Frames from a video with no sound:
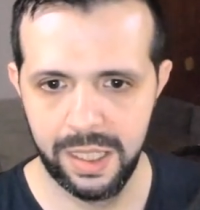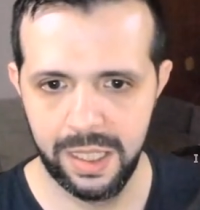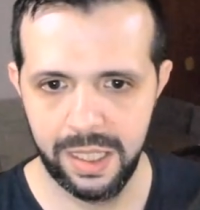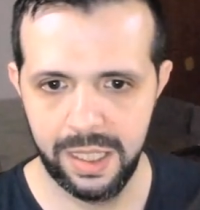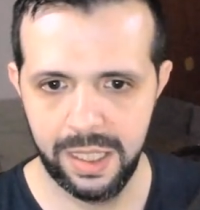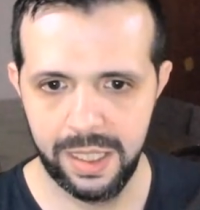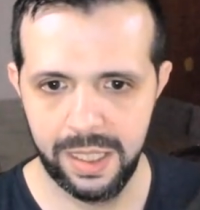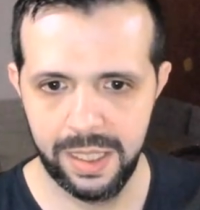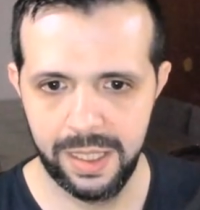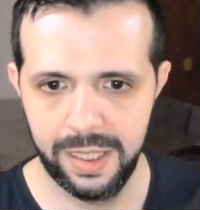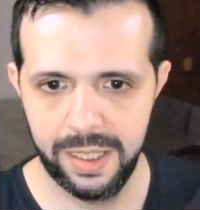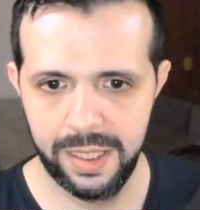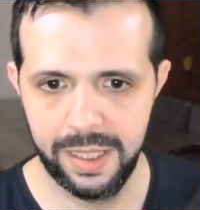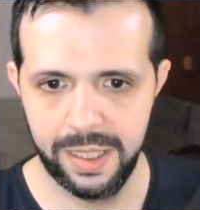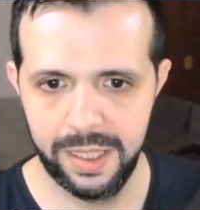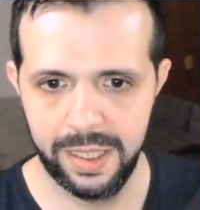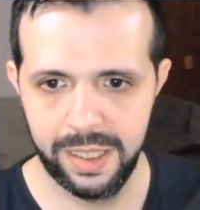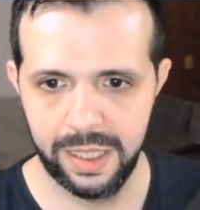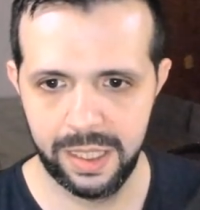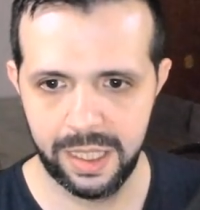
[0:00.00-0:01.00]

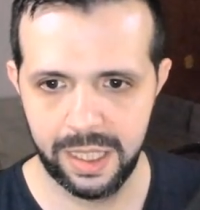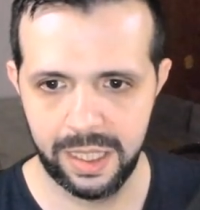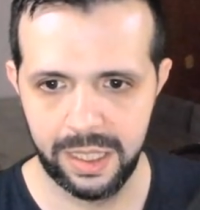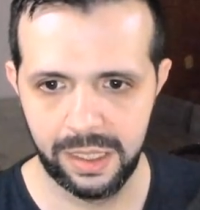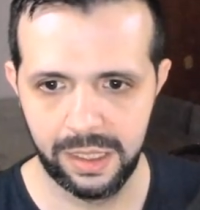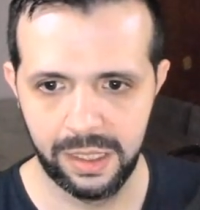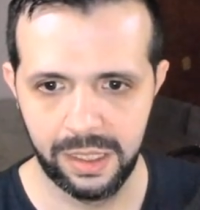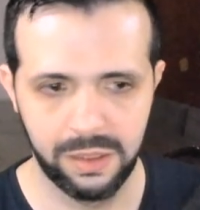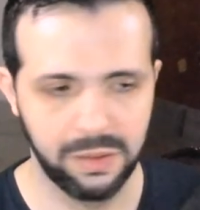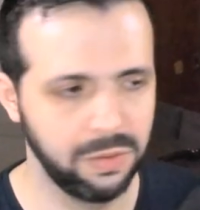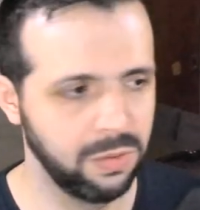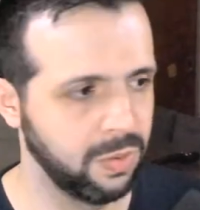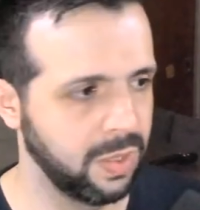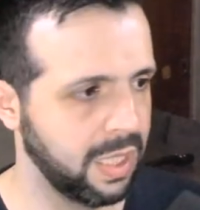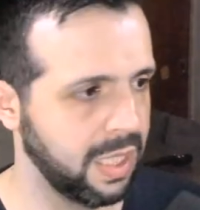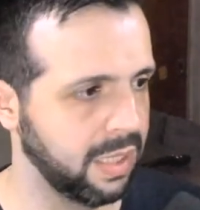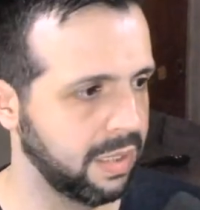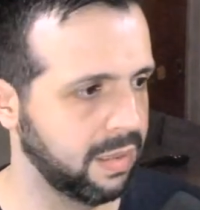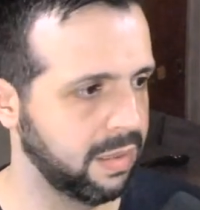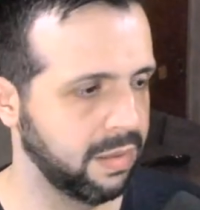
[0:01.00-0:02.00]
and I need to
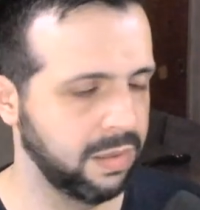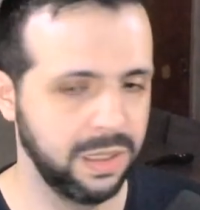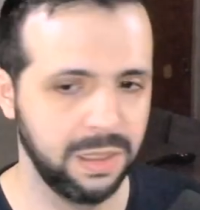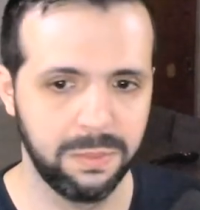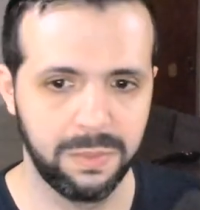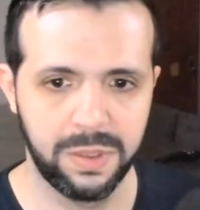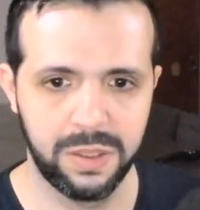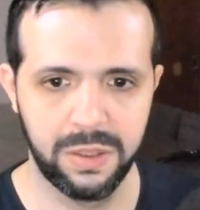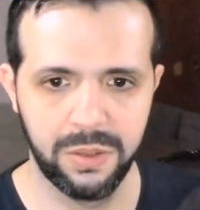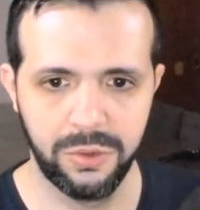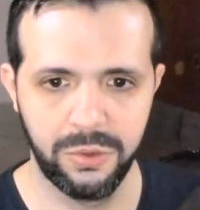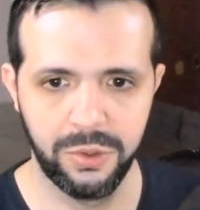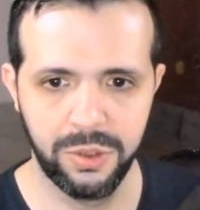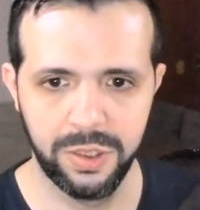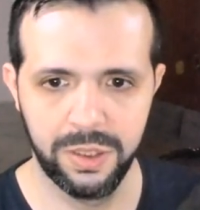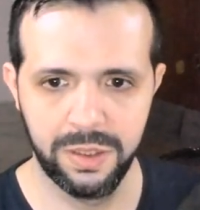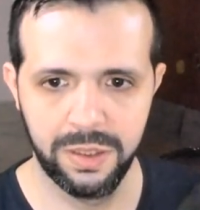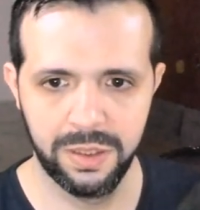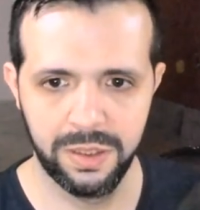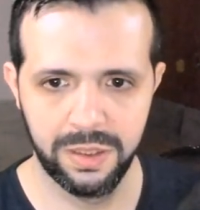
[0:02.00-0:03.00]
add the
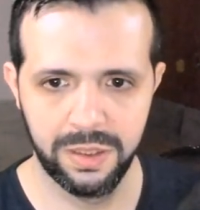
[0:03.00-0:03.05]
version.